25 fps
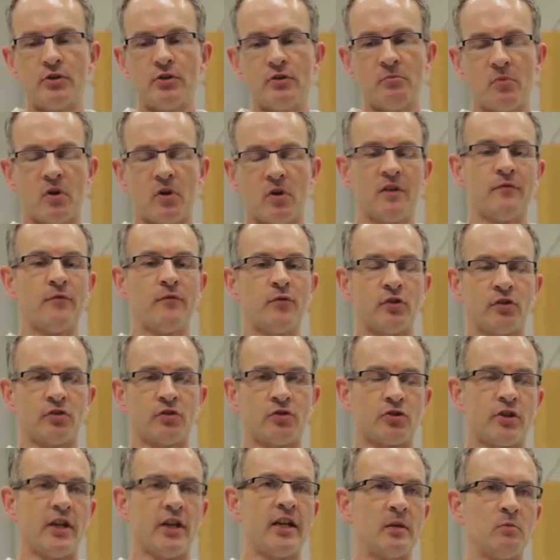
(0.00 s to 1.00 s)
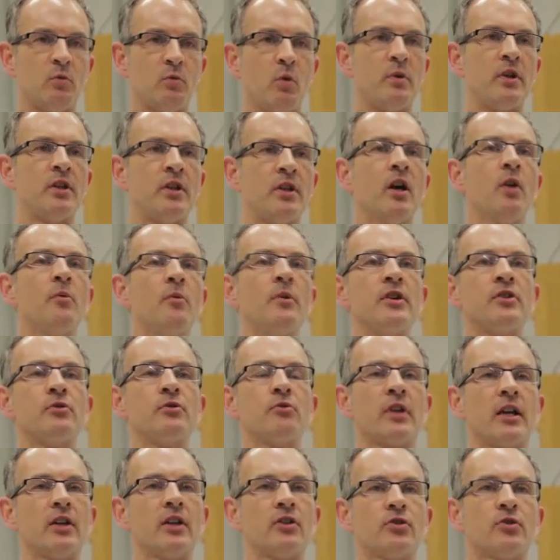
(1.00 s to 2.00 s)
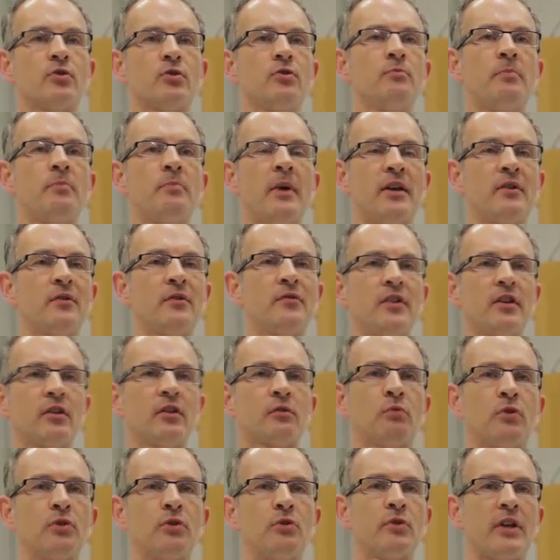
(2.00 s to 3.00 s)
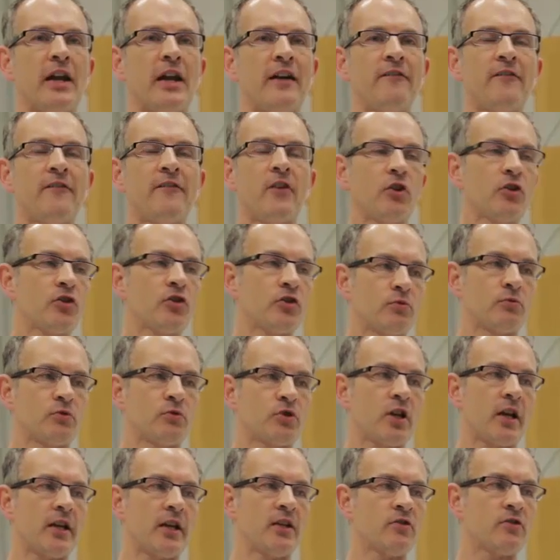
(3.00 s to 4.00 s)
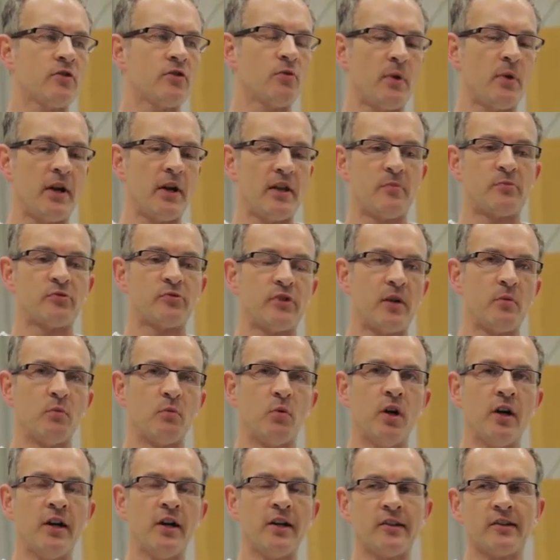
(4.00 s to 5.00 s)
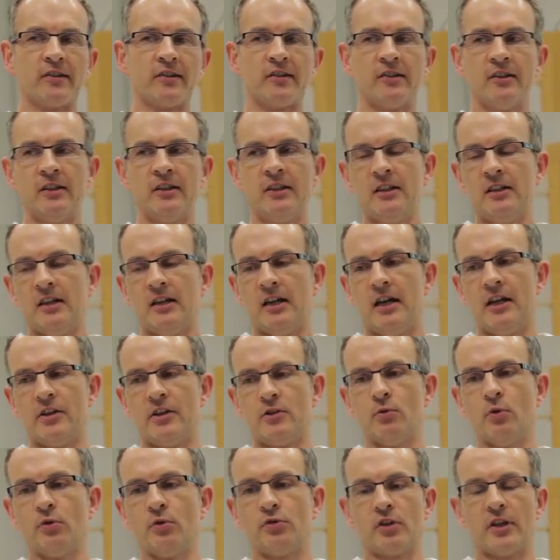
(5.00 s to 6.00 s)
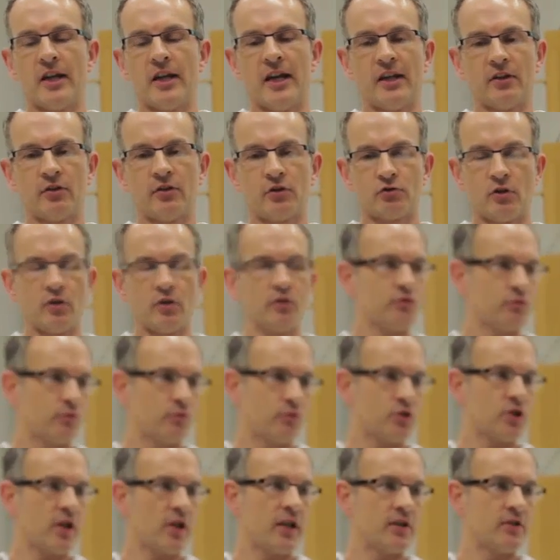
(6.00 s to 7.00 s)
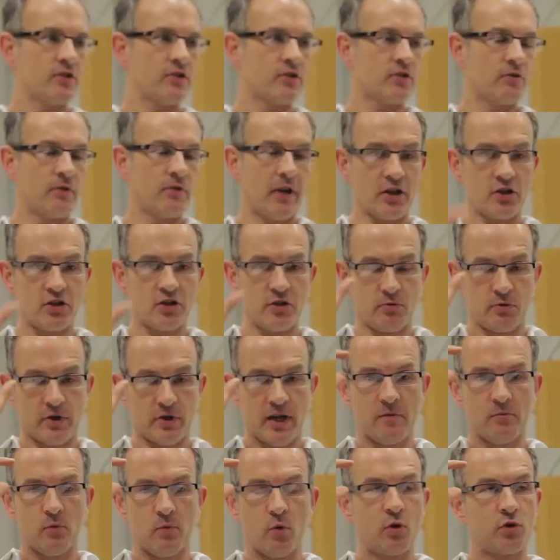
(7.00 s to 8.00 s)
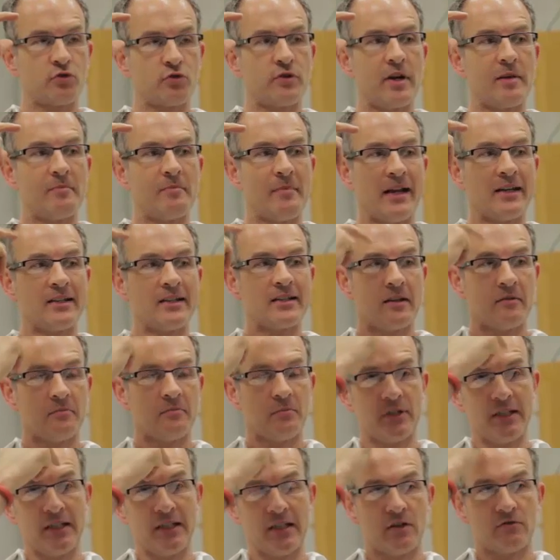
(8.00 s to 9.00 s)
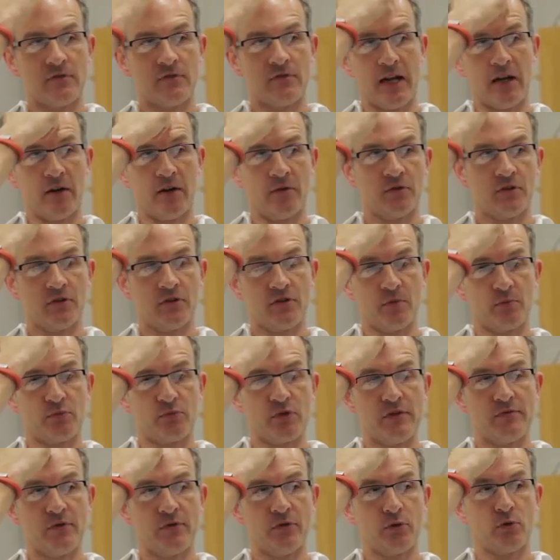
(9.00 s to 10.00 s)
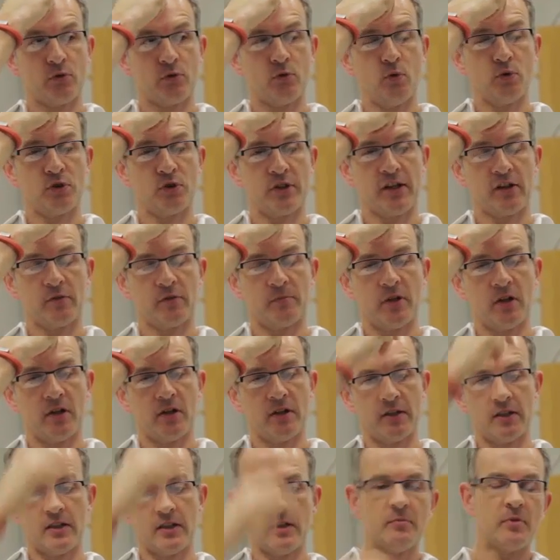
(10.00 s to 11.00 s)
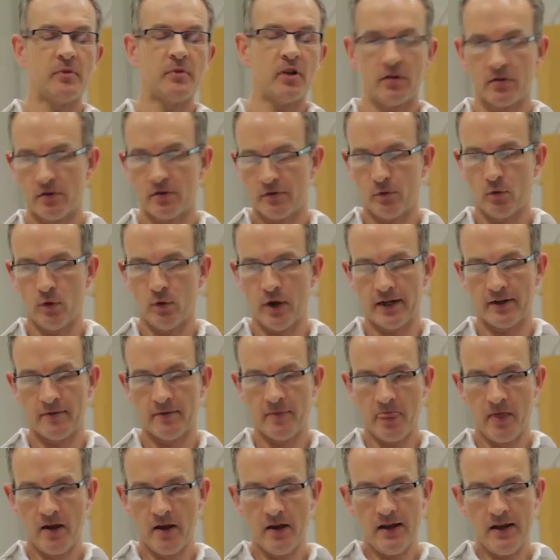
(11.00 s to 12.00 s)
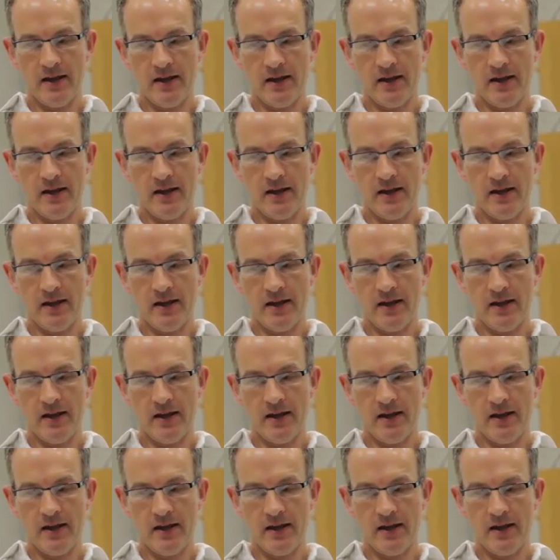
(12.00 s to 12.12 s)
when you do mindfulness training, what we know is you'll get two benefits. One, you'll get a functional change, the way the brain works, and you also get structural change. So actually you'll get more grey matter, particularly around the prefrontal cortex behind the forehead.